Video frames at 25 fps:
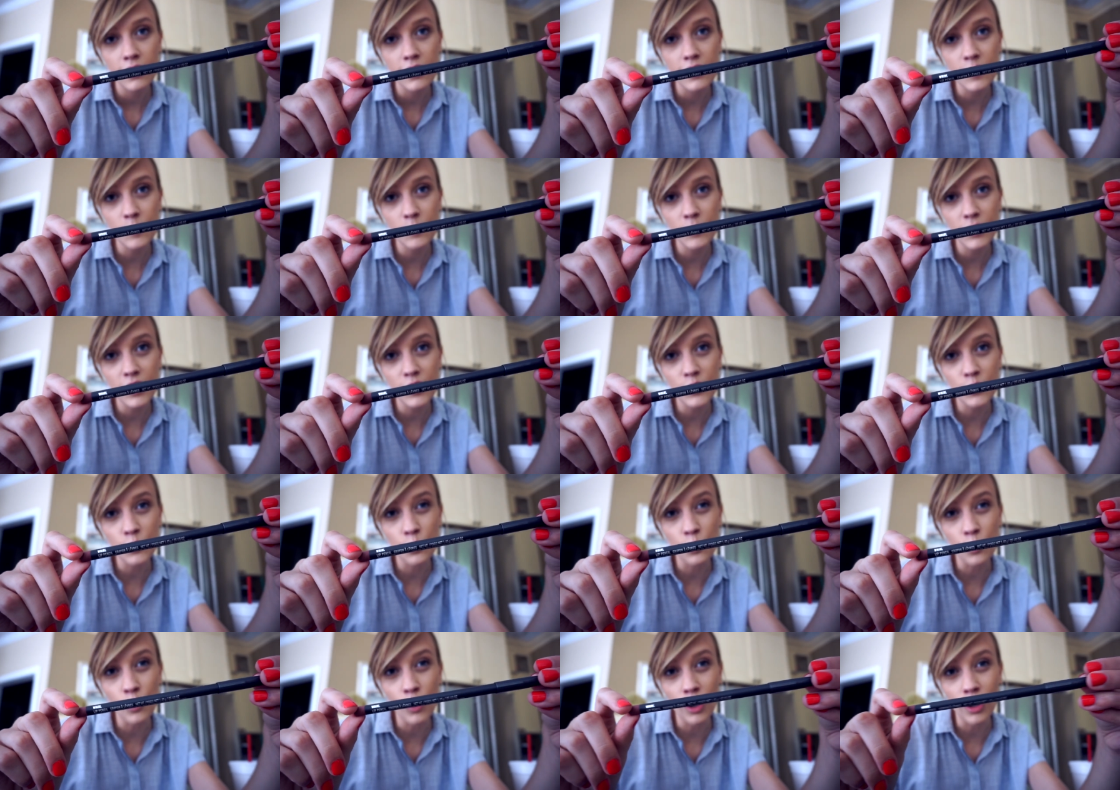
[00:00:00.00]
This one is
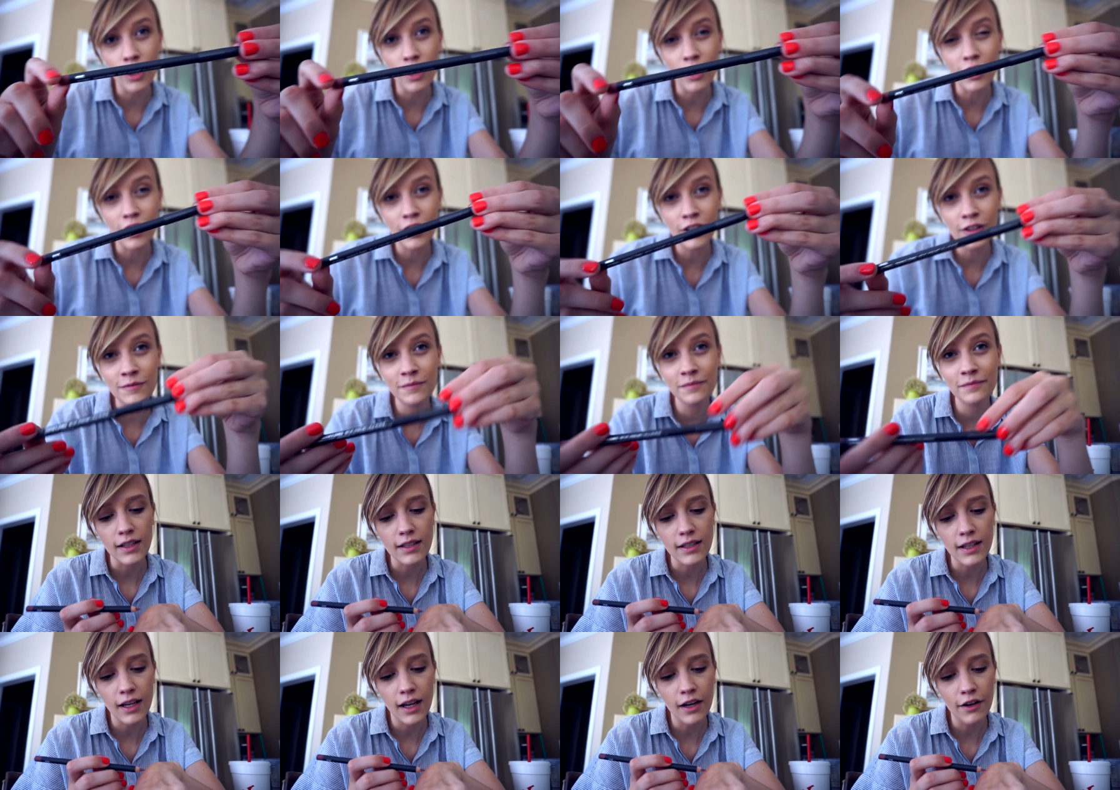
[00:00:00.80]
Whirl.
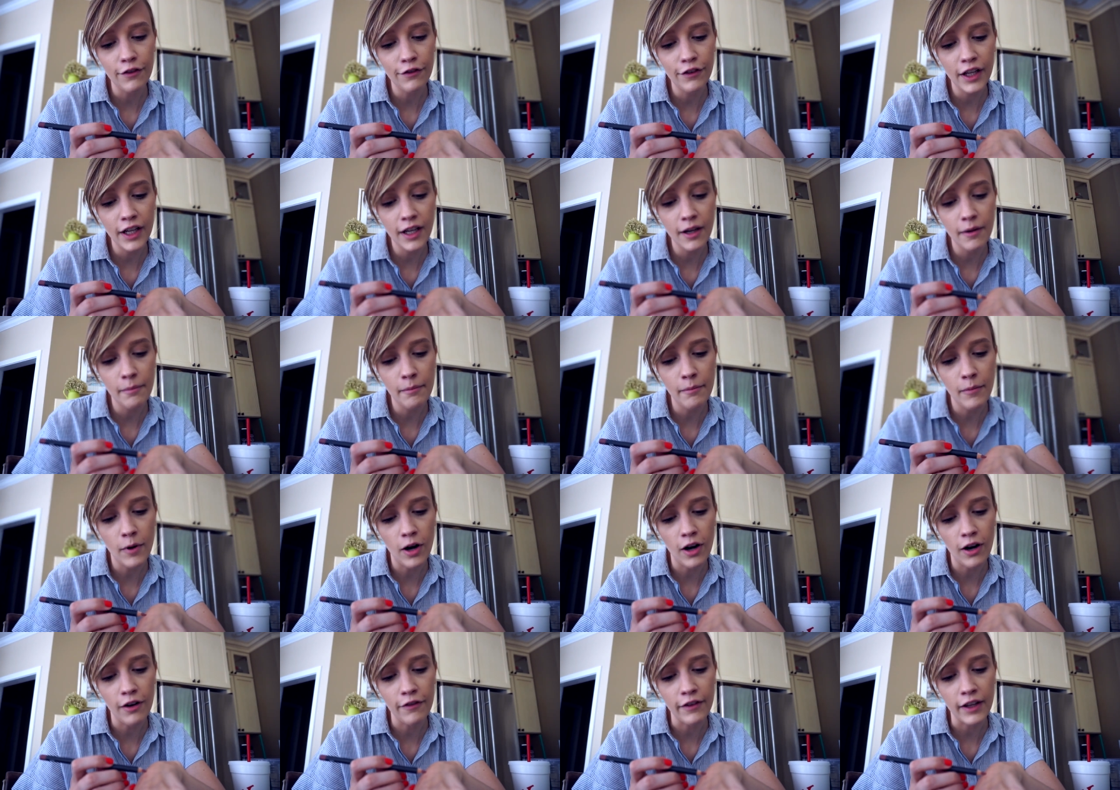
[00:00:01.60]
It's kind of like a
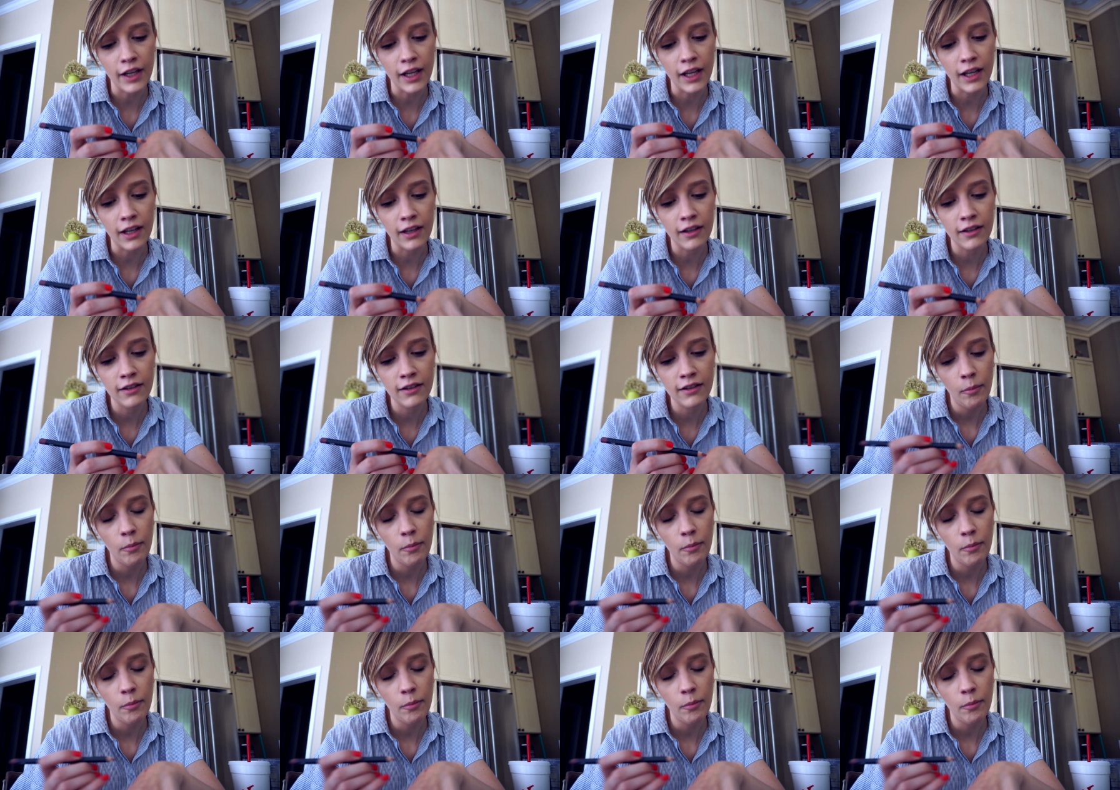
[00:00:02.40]
mauvy